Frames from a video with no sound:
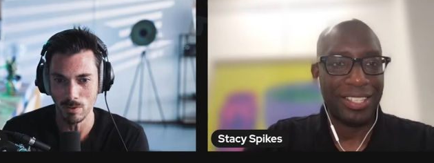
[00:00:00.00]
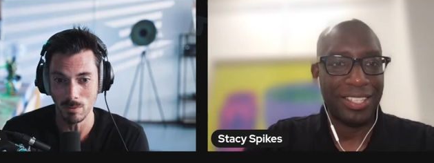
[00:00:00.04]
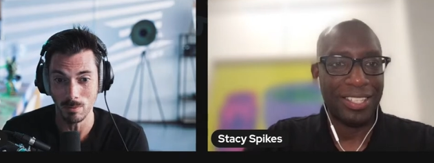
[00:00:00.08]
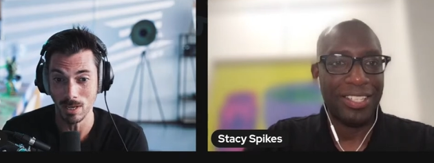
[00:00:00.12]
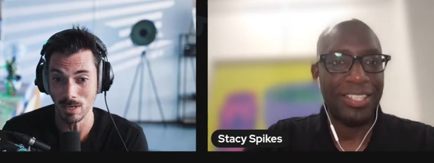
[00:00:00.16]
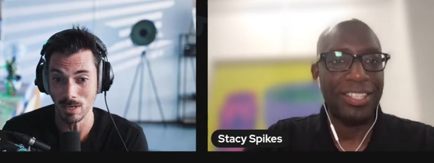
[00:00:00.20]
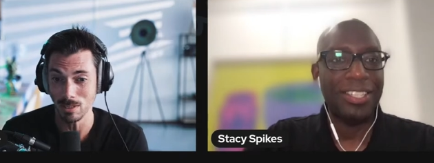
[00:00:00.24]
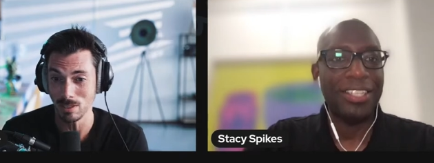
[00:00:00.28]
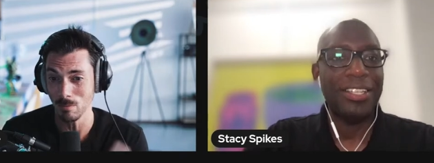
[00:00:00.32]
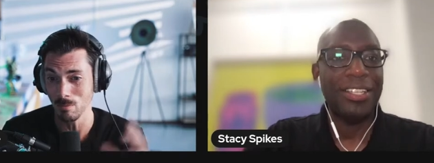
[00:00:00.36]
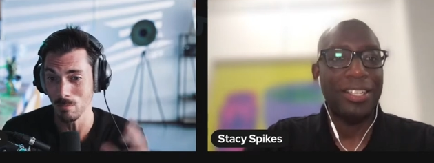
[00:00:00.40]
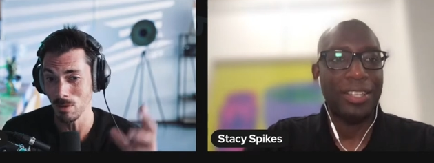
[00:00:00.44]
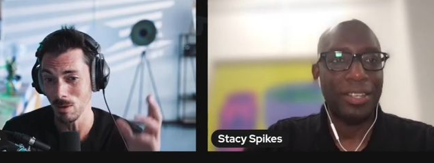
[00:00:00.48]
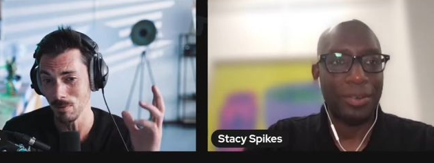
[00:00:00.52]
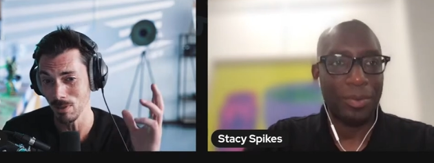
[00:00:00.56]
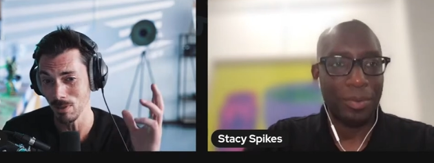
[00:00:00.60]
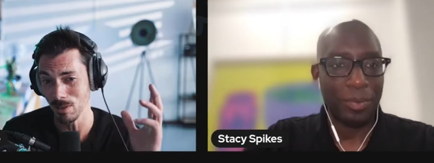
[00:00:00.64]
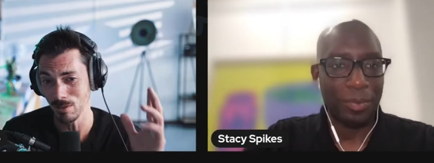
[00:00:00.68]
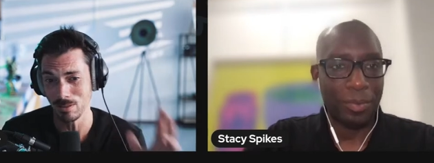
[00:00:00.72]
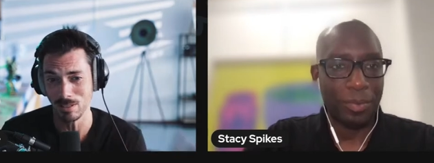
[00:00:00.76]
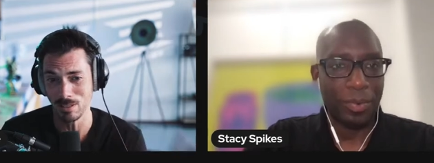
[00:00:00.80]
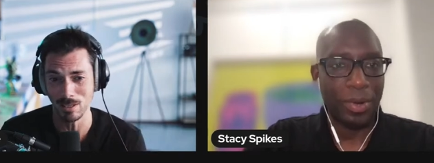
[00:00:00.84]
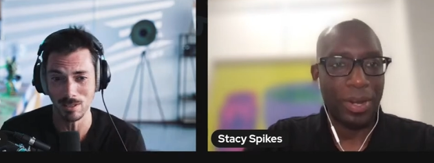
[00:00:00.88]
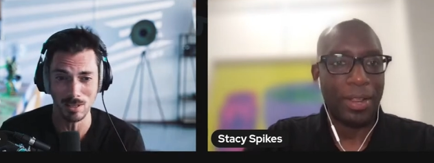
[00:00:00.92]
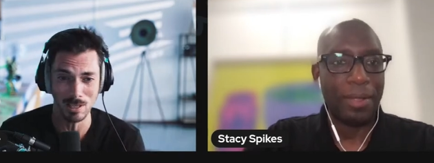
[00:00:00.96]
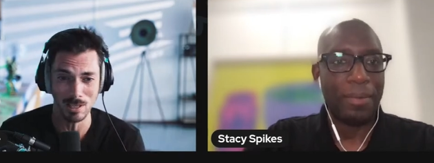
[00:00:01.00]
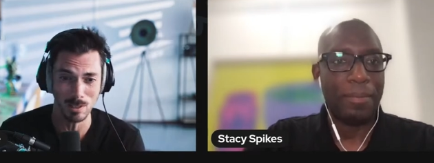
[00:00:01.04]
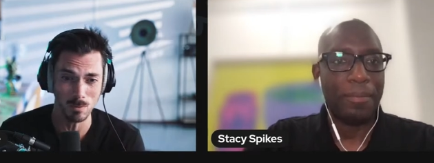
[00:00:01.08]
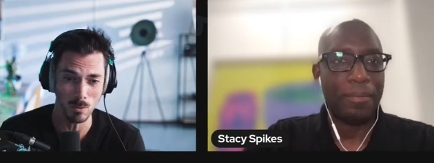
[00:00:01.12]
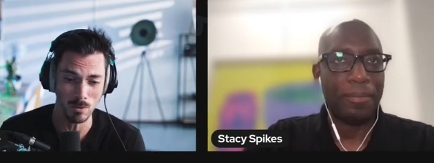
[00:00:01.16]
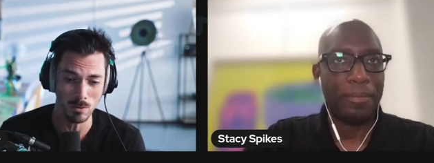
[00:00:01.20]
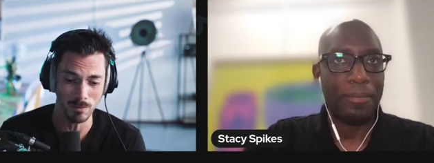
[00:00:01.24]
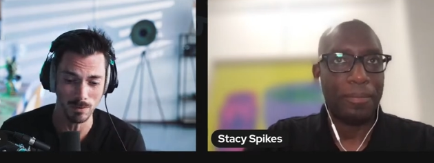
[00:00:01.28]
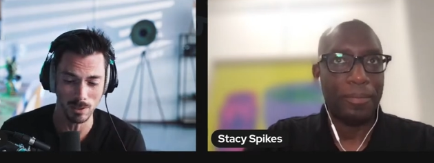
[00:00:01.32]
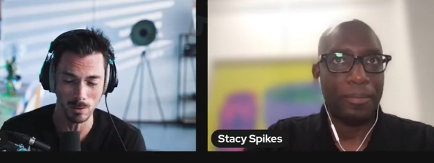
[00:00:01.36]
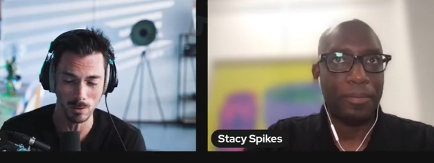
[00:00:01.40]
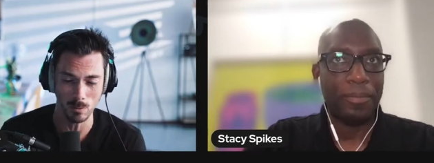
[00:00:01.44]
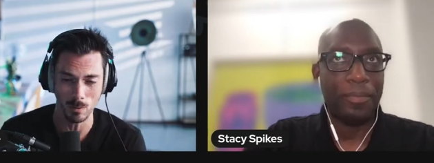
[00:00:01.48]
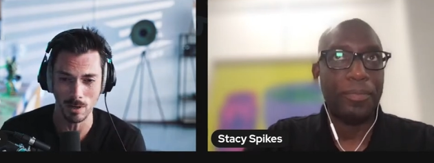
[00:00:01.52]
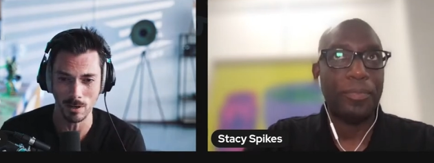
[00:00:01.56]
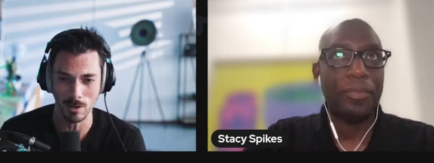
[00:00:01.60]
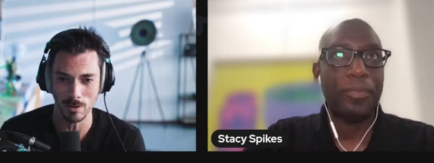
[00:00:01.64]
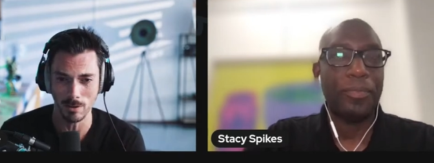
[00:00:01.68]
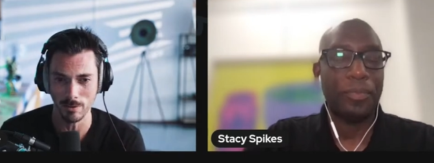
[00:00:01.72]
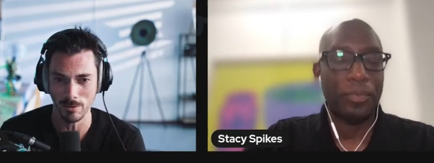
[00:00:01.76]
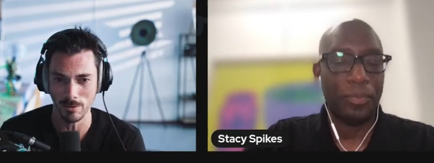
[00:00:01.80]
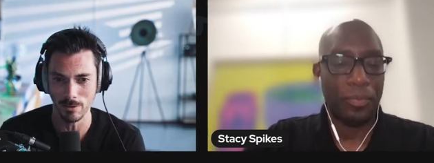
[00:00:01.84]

Speaker 1: and actually maybe they'll see this movie as well.